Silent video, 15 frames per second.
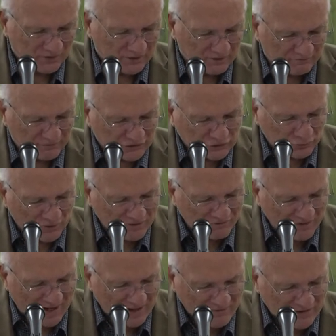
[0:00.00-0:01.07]
In verse
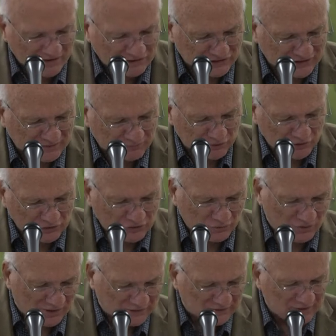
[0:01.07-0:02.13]
25, and it seemed good
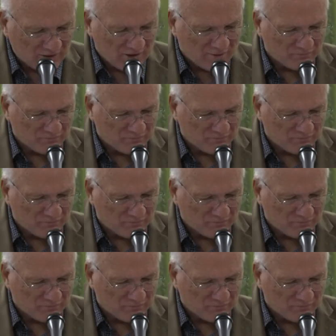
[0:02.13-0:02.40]
to us,